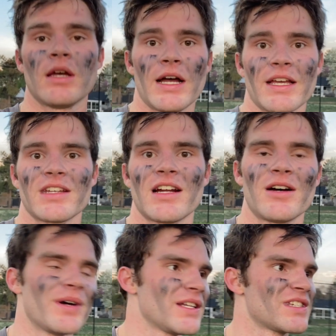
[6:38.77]
I cannot
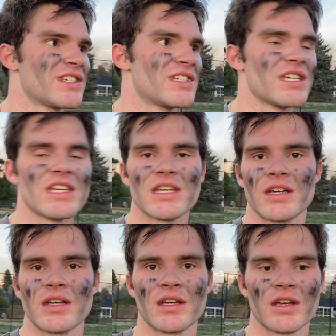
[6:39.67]
wait to see
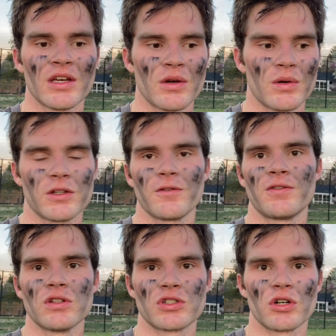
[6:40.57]
what the
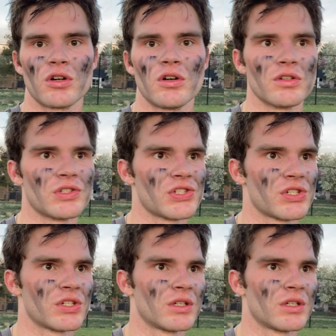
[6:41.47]
future holds.